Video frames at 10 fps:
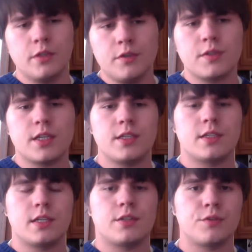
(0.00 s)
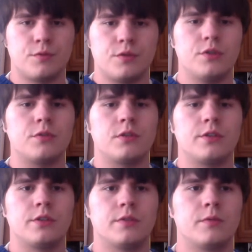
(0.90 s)
Windows 8 is actually really
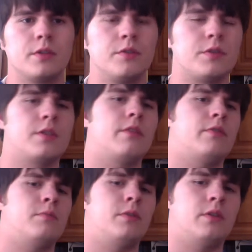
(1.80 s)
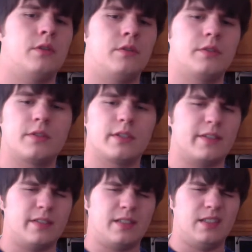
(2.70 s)
good. Windows 7 below, it's
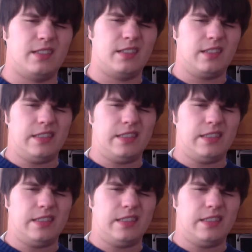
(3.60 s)
like, ugh.